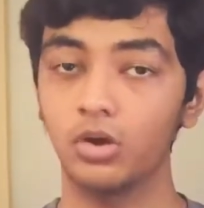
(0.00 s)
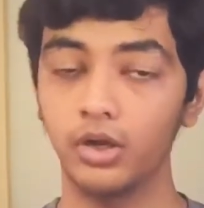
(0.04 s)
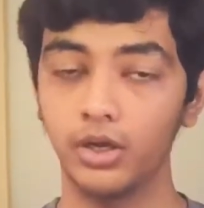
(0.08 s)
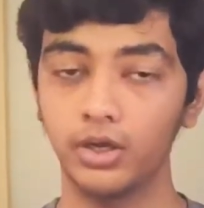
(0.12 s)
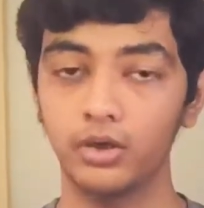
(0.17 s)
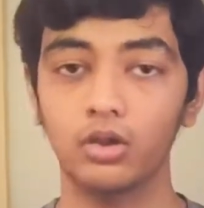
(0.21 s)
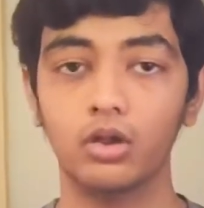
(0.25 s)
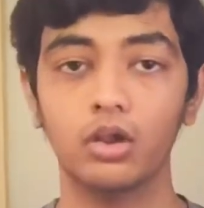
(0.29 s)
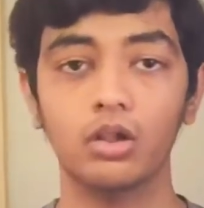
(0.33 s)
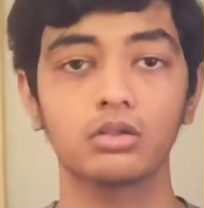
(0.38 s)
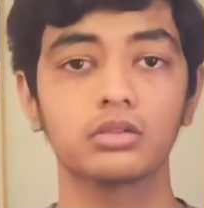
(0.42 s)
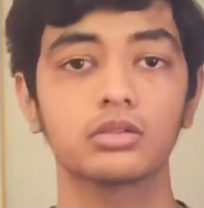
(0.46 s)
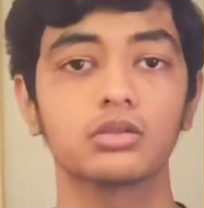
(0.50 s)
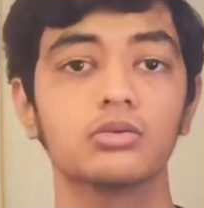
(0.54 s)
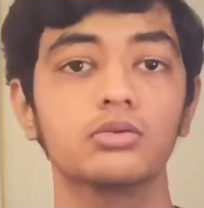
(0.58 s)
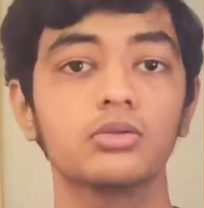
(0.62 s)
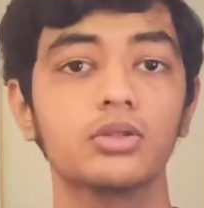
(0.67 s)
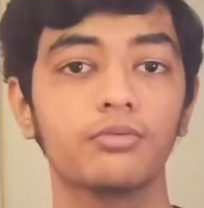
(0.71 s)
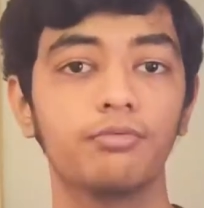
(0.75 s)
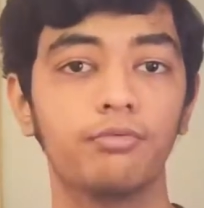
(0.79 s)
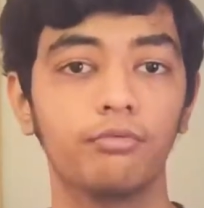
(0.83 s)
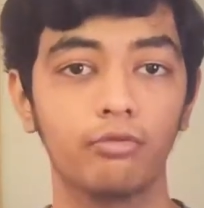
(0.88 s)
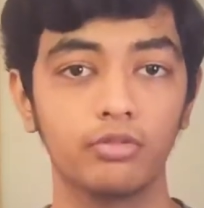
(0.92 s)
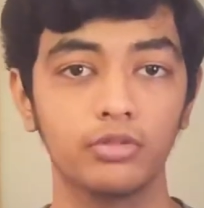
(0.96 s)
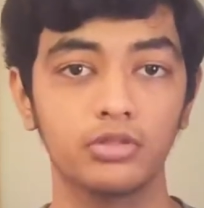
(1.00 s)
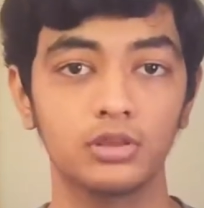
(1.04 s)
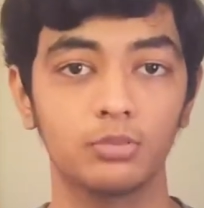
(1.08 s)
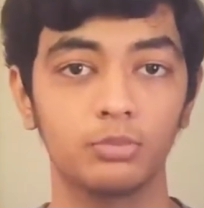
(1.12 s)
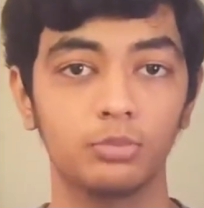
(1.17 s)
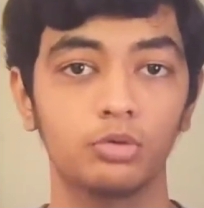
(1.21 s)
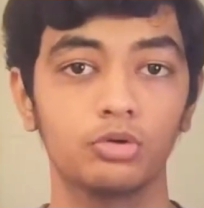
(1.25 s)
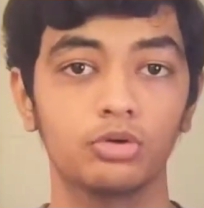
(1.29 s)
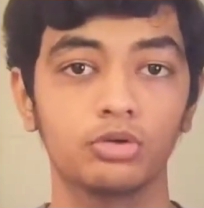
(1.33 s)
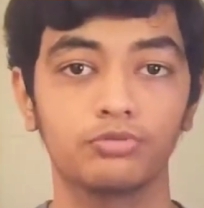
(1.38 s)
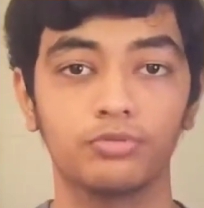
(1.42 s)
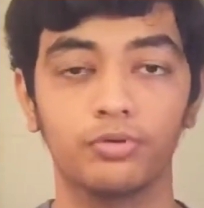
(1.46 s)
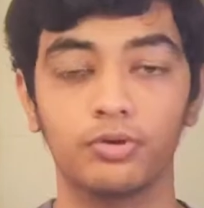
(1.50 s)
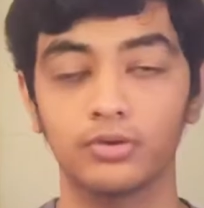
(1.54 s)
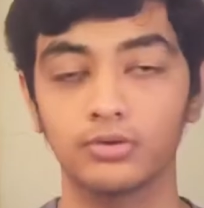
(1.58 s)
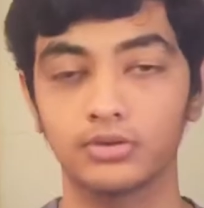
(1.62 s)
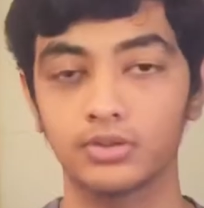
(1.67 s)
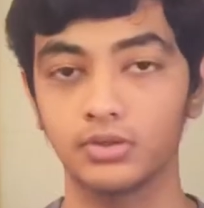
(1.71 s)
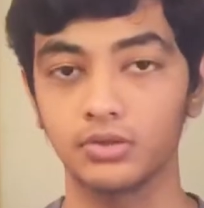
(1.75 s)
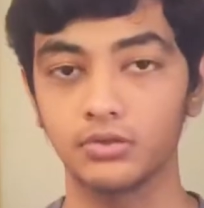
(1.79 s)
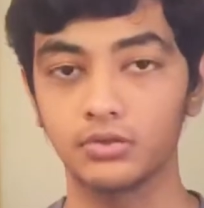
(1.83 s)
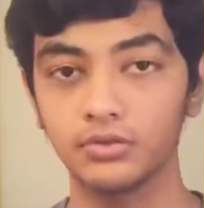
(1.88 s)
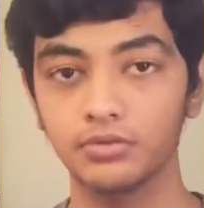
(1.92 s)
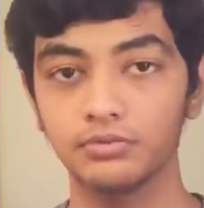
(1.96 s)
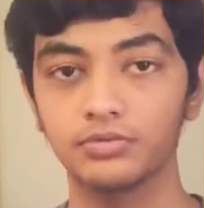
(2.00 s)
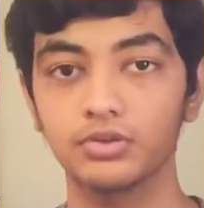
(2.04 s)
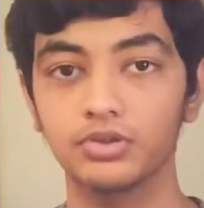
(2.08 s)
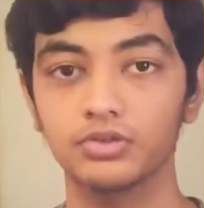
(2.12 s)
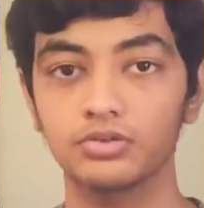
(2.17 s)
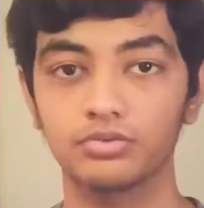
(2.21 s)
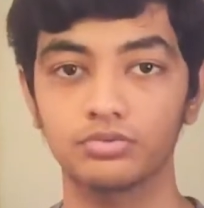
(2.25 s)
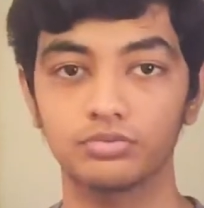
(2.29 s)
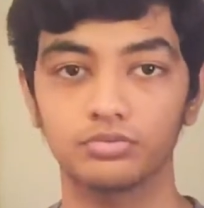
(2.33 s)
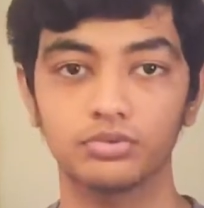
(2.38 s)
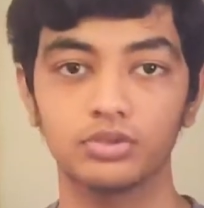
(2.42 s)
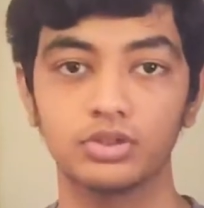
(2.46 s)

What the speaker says: and also the phone supports for the reverse